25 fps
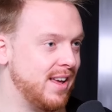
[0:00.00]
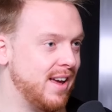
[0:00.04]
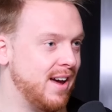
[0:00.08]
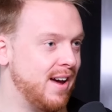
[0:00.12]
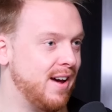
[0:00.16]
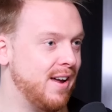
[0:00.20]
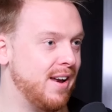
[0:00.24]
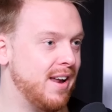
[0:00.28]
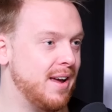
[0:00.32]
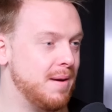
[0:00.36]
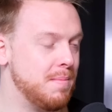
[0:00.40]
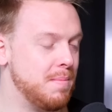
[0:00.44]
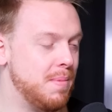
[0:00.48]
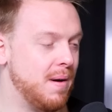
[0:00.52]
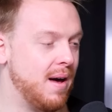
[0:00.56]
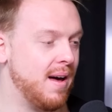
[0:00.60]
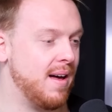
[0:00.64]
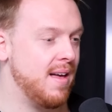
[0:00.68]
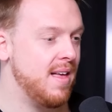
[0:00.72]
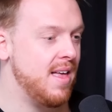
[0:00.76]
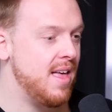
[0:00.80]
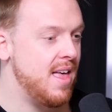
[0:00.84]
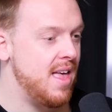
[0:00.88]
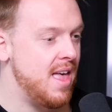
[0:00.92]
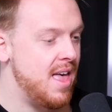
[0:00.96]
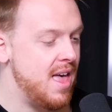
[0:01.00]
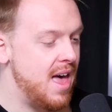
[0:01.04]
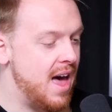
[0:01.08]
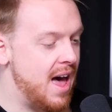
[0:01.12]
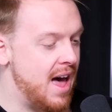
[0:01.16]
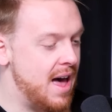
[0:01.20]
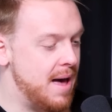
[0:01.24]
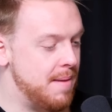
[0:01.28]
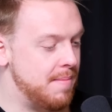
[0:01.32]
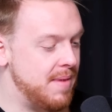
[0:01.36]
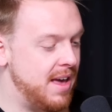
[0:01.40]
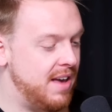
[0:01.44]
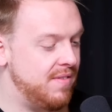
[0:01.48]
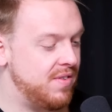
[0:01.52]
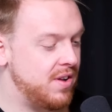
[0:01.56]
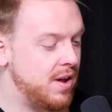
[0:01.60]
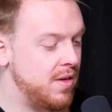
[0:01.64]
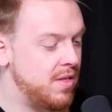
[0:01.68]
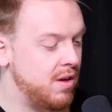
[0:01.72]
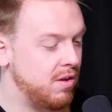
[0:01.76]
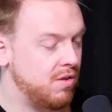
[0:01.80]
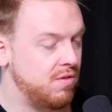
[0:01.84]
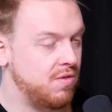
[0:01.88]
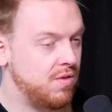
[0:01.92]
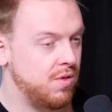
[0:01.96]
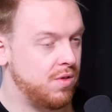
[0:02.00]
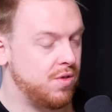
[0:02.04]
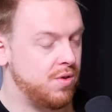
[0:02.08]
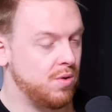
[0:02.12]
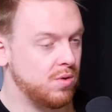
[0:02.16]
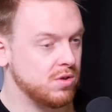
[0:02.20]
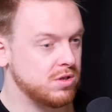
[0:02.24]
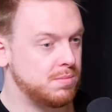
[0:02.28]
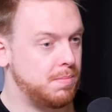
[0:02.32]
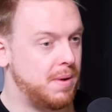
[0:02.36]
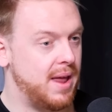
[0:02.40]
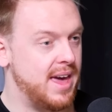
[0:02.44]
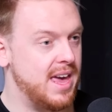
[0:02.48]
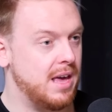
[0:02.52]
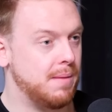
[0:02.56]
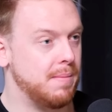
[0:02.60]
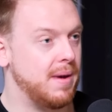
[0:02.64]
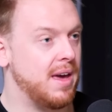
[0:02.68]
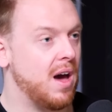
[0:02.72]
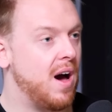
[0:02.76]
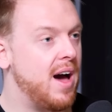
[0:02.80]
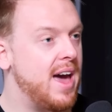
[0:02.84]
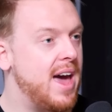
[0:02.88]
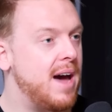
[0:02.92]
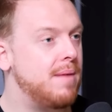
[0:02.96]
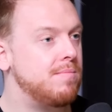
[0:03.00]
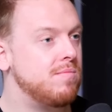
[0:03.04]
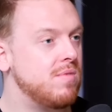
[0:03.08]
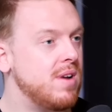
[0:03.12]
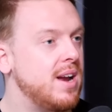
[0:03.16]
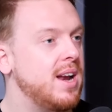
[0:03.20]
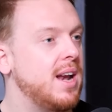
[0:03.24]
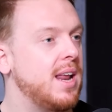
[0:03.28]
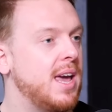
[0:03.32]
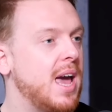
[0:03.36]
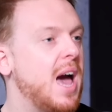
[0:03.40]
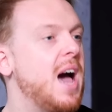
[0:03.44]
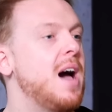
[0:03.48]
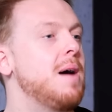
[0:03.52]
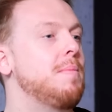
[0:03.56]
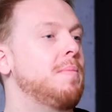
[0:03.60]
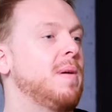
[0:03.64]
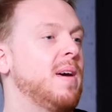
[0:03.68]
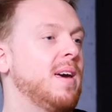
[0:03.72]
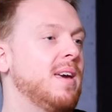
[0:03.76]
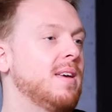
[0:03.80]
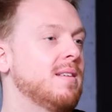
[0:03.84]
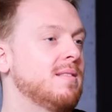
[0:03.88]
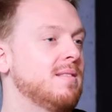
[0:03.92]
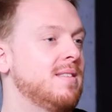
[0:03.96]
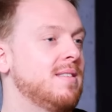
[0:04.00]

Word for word: heard it. But um, even though those thoughts plague me, I am really happy.